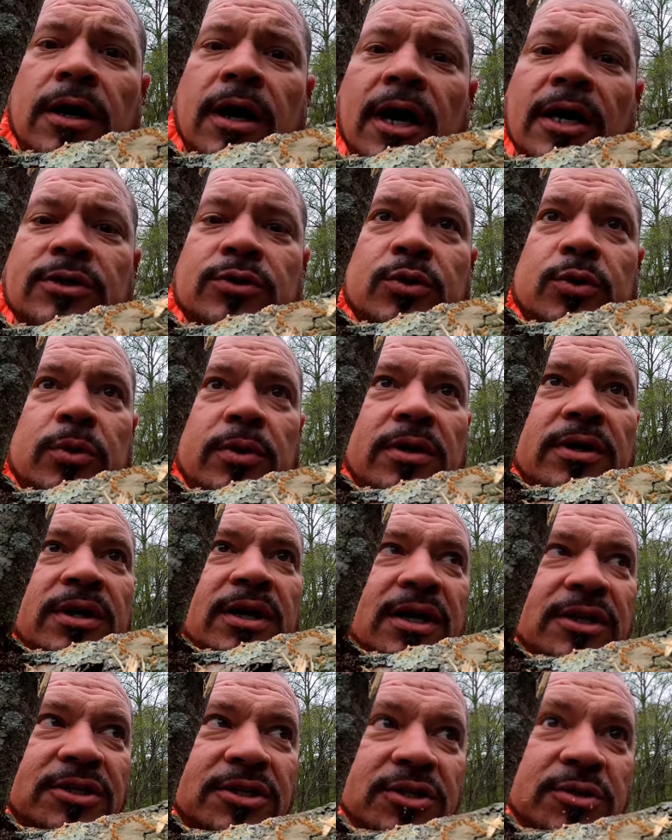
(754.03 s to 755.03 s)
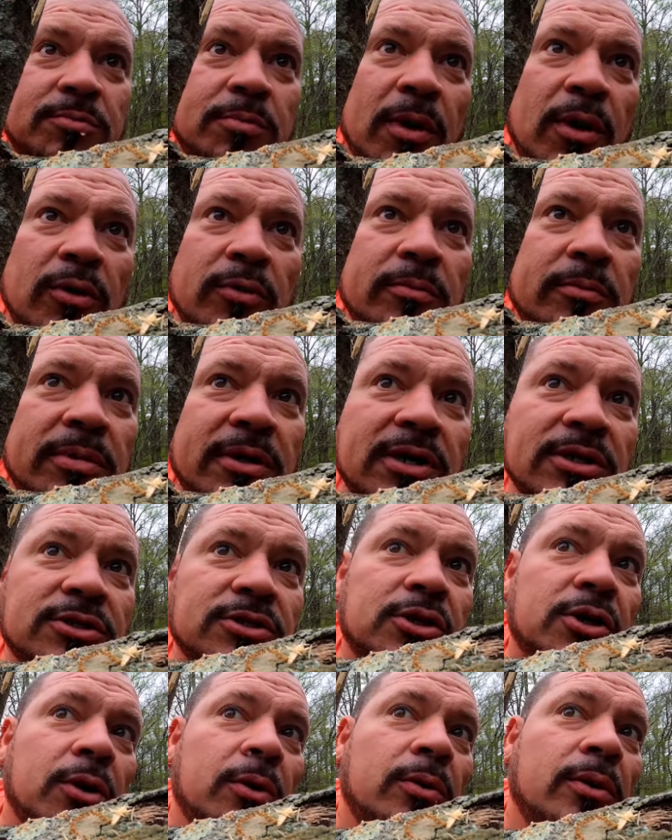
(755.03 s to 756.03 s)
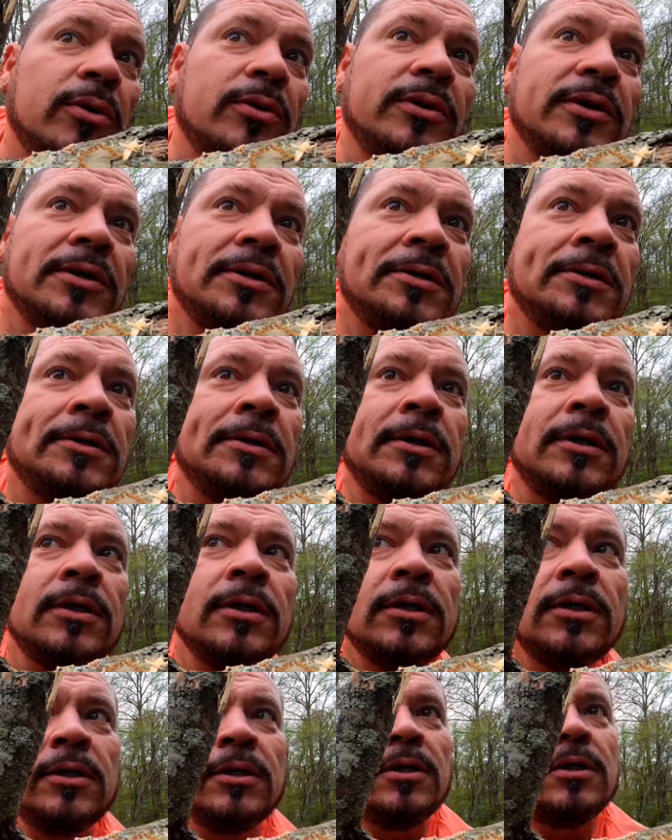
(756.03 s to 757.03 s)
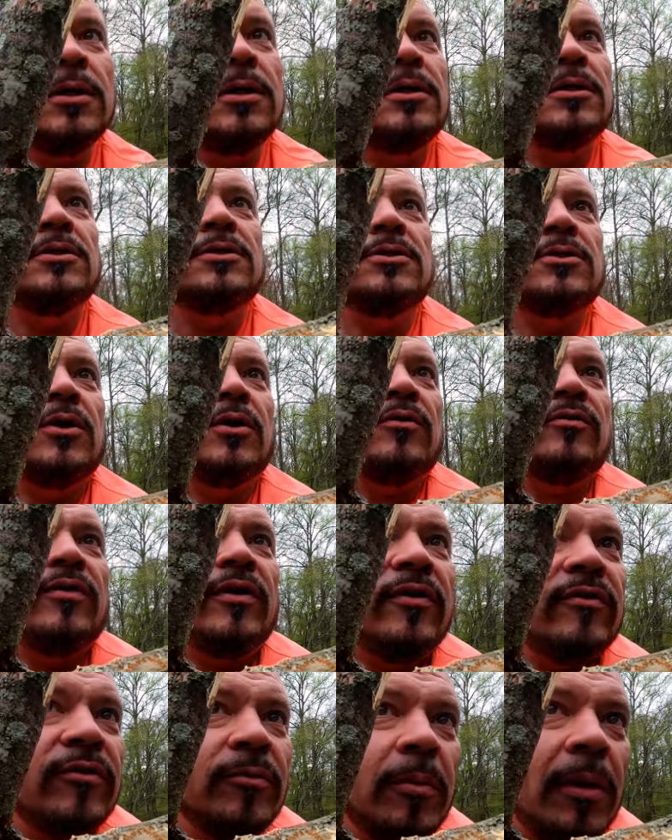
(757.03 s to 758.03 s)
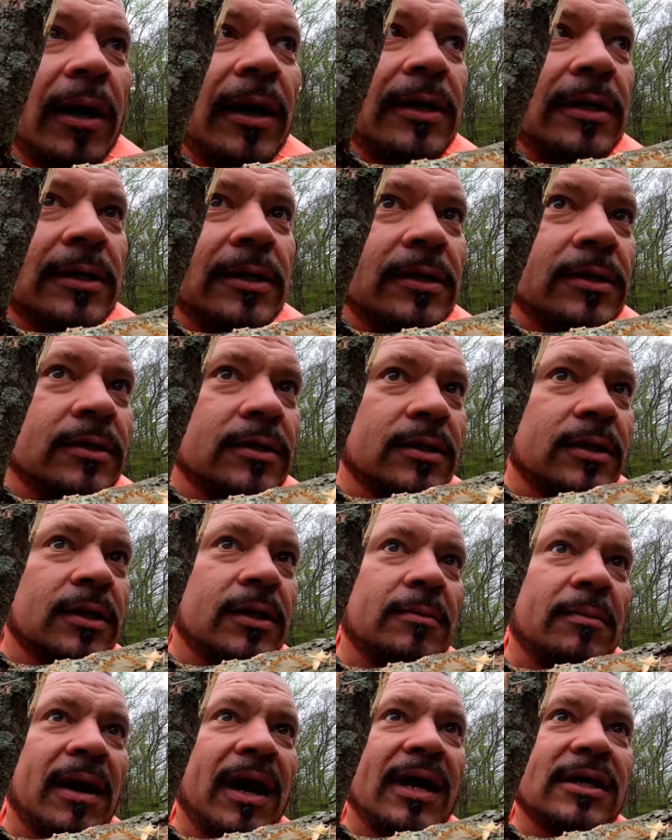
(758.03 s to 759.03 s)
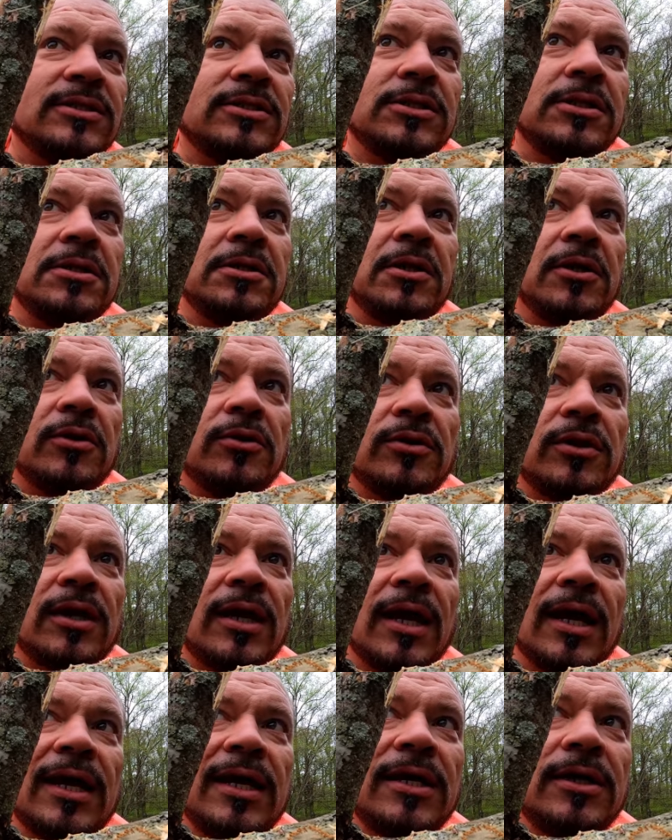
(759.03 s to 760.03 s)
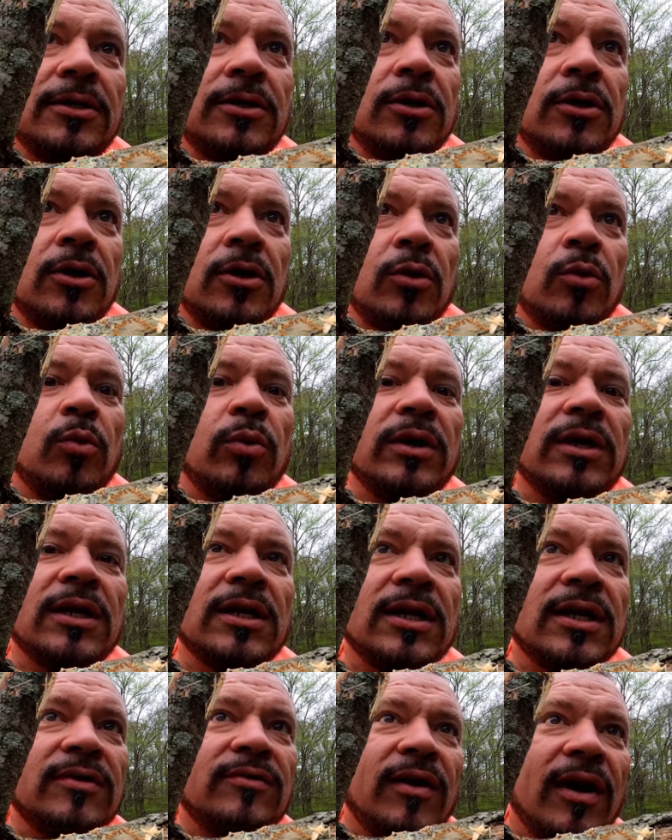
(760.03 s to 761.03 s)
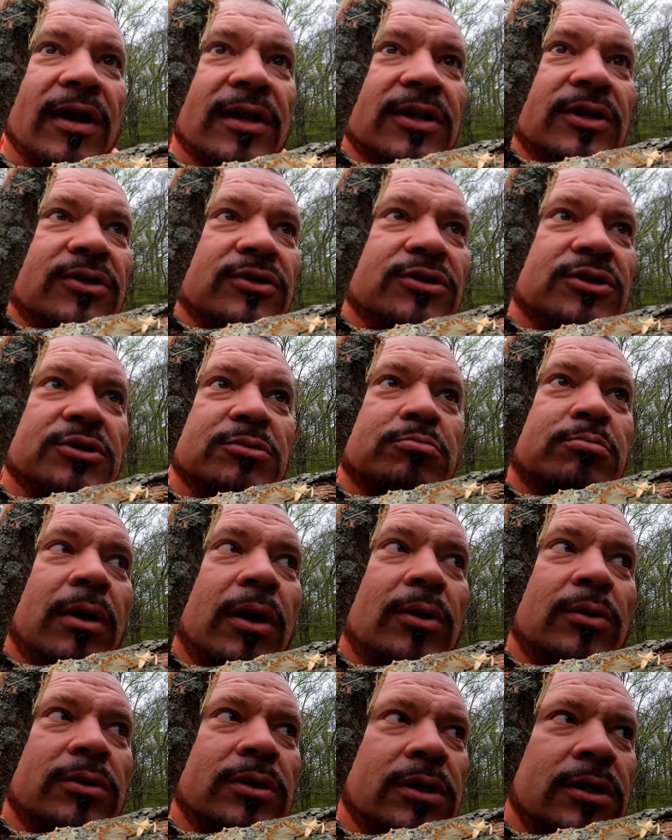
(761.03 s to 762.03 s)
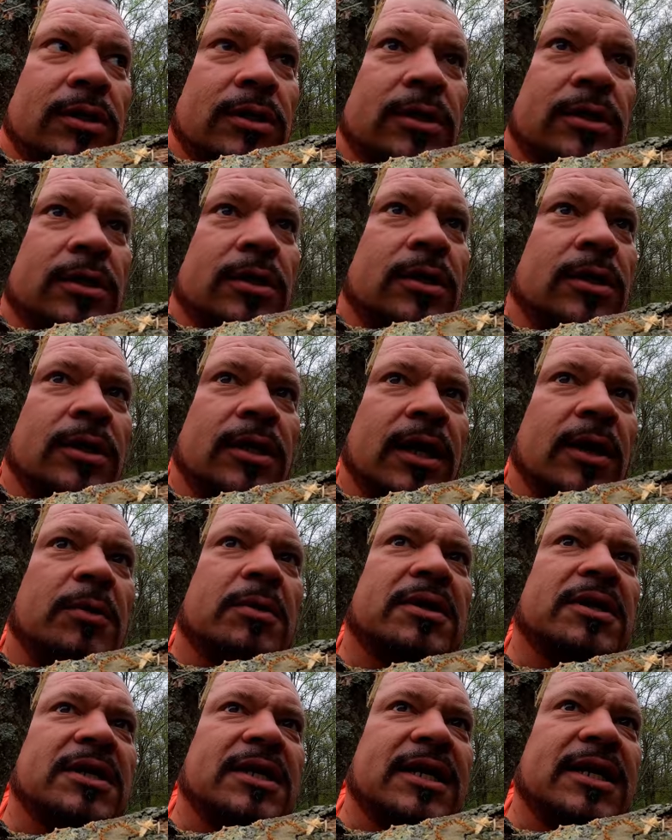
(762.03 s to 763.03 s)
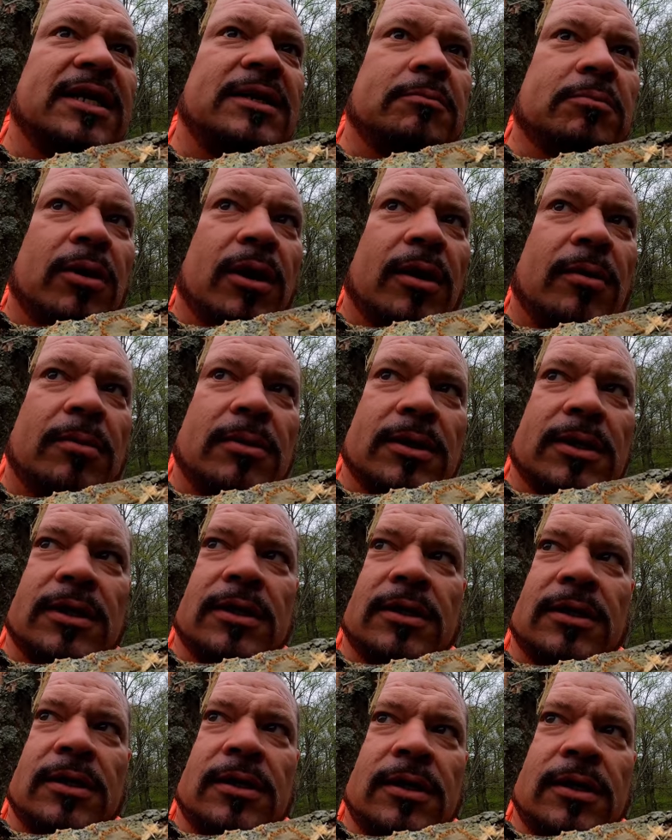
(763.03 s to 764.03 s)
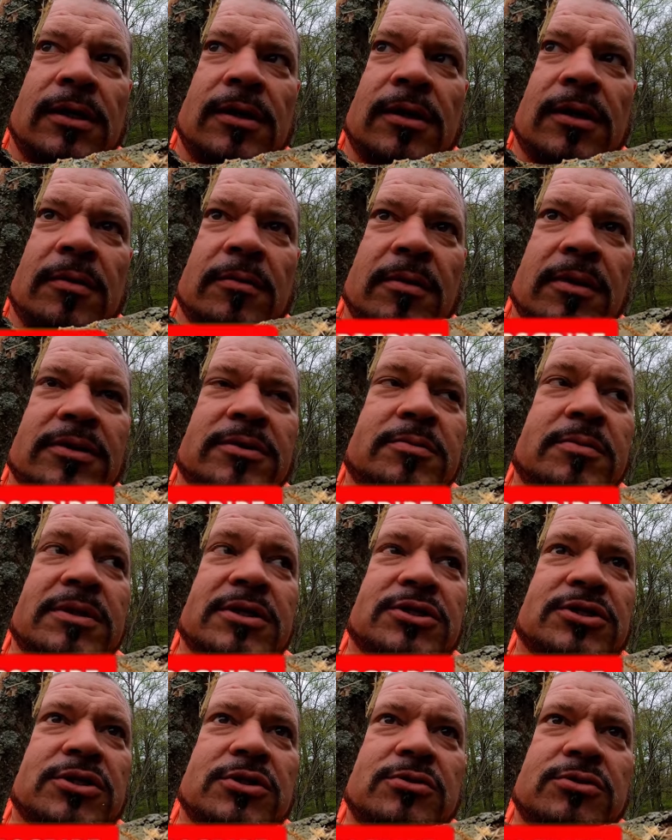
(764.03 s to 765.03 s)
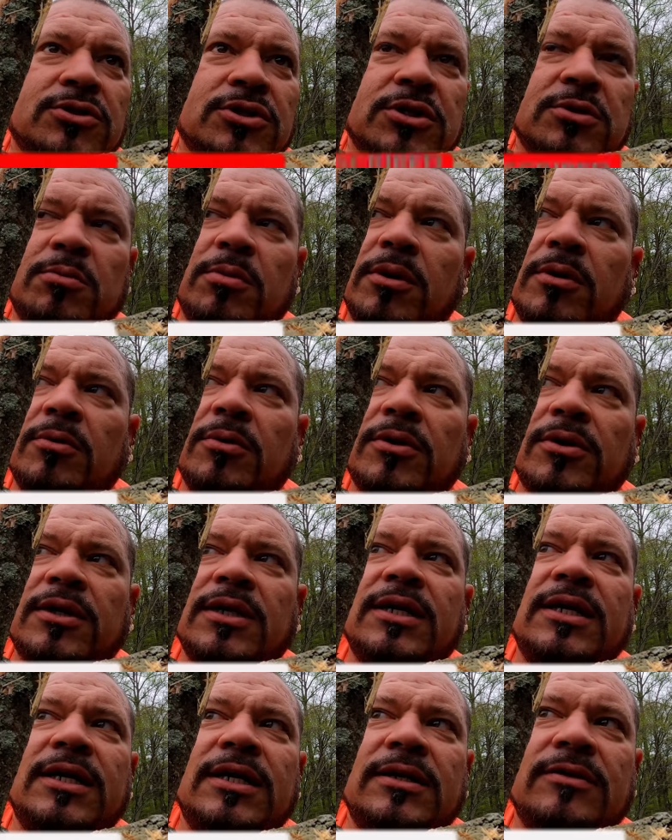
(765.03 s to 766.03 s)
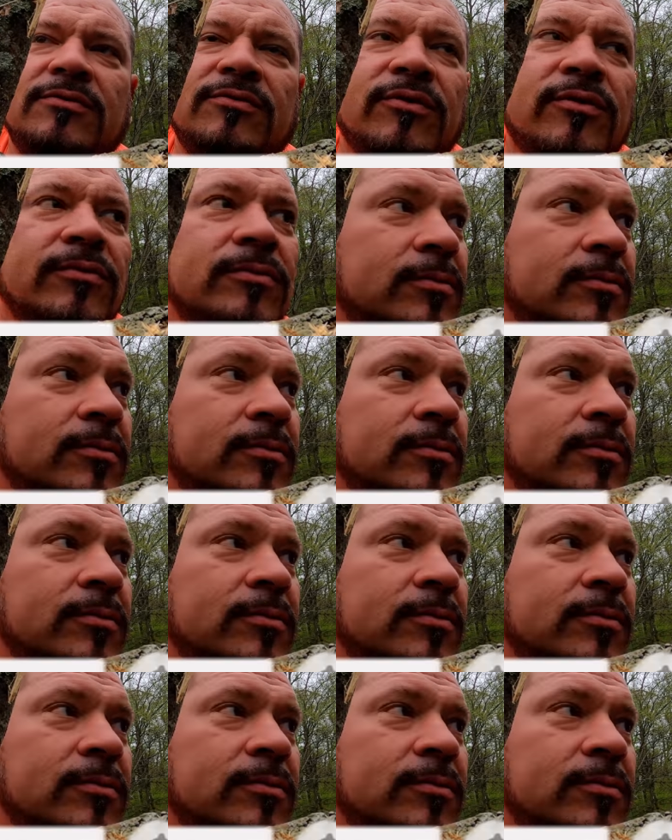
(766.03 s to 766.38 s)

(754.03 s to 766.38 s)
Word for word: guys we really got this boat because of corona so if everybody um, has it and they're on the land we can live out here on this boat and we can eat probably this be sushi but we're gonna eat